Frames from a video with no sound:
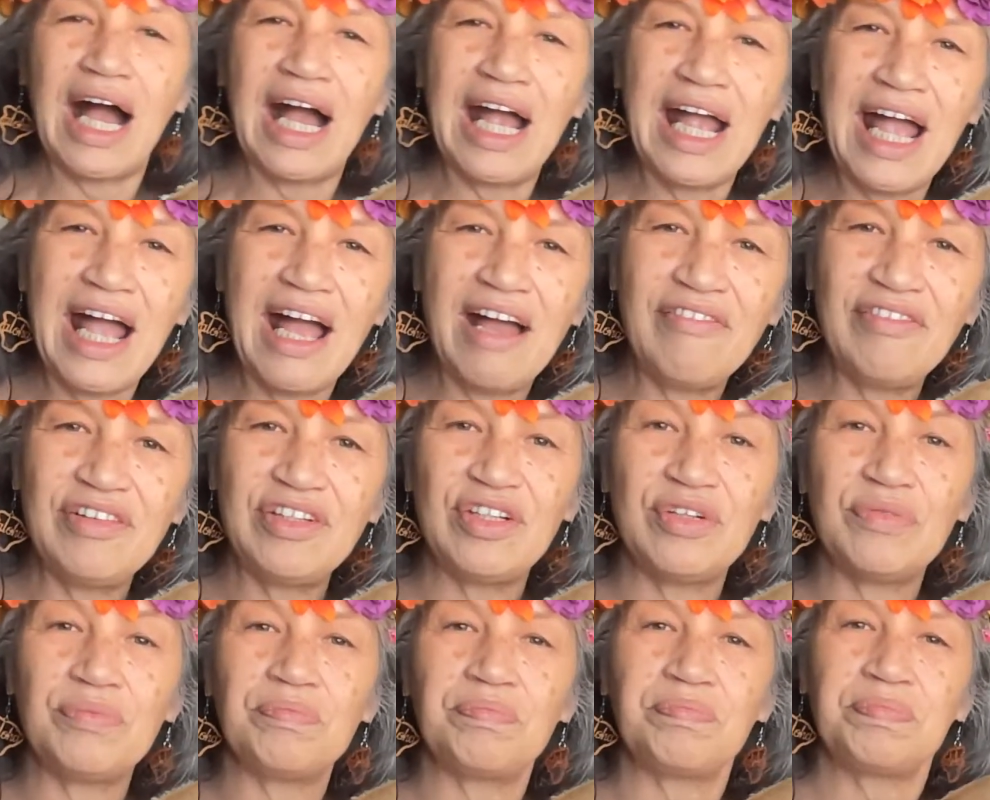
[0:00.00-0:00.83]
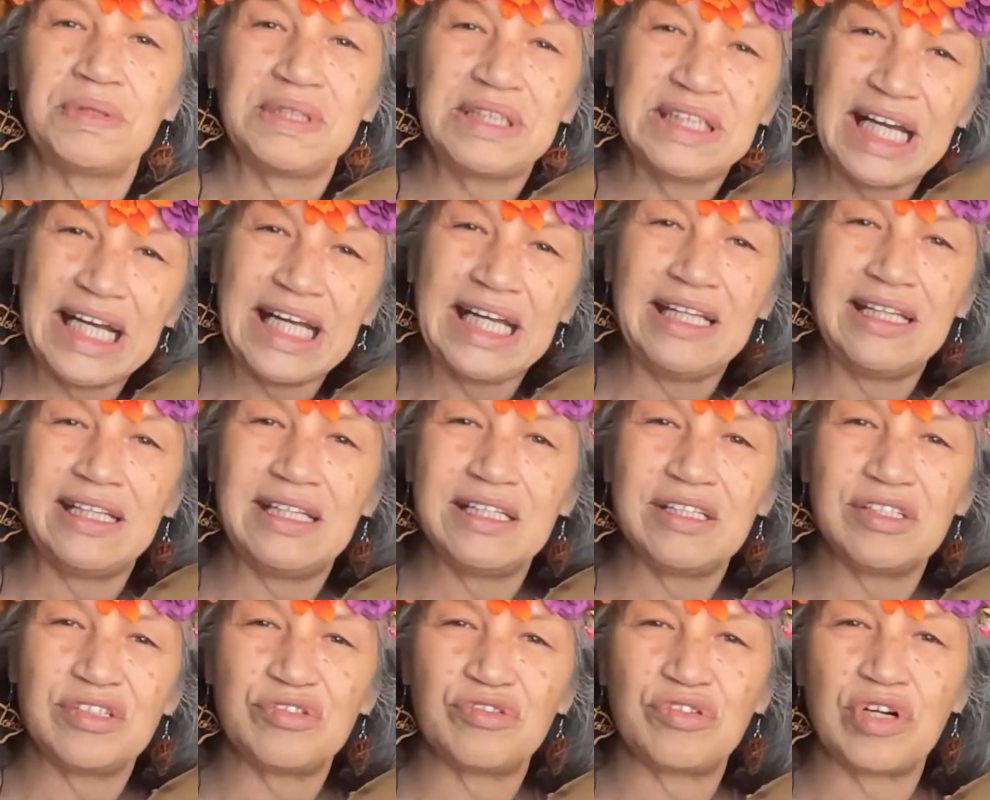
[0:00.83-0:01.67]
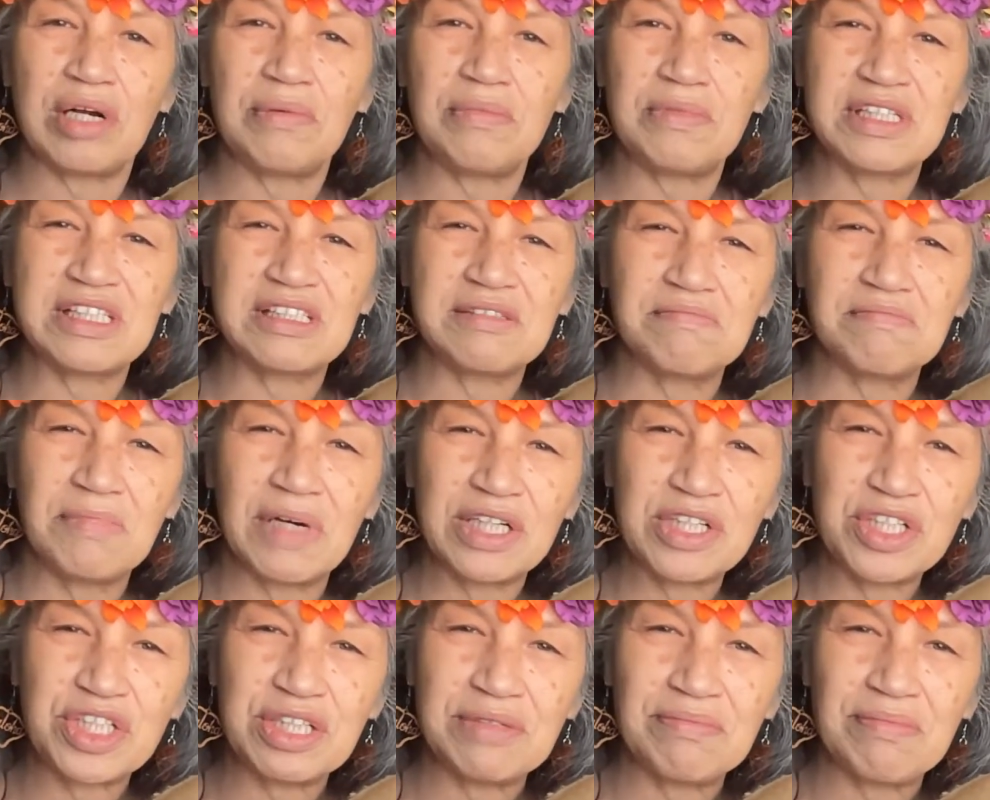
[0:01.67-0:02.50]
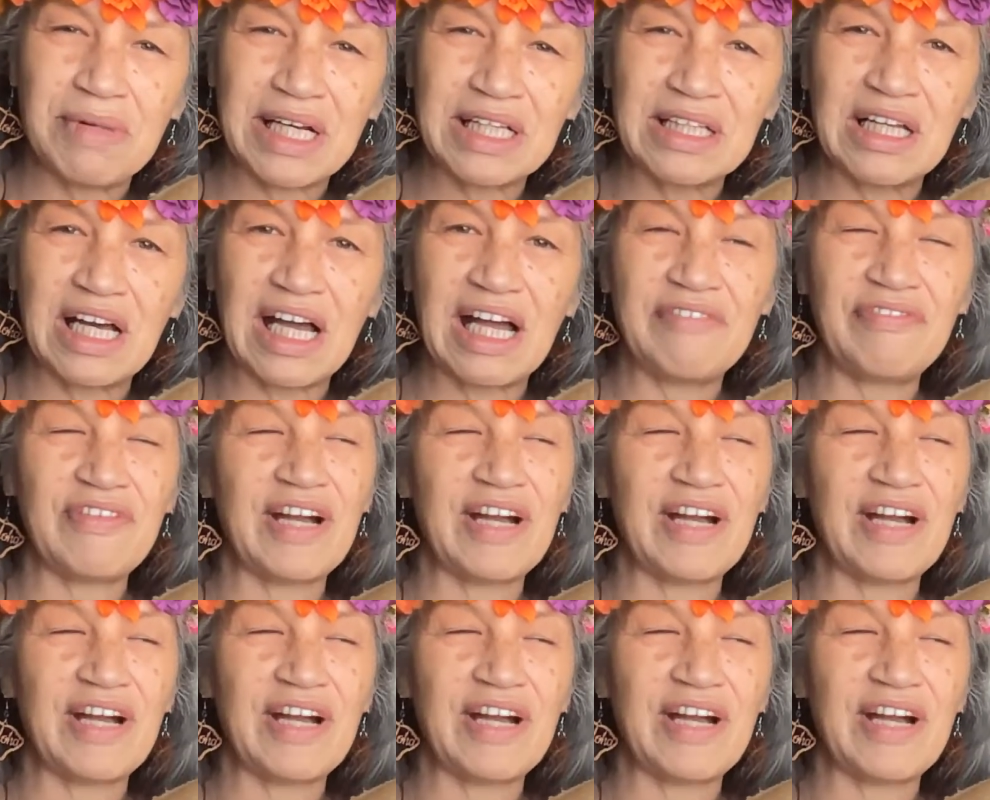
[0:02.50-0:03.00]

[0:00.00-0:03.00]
haven't played this drum as much in my life.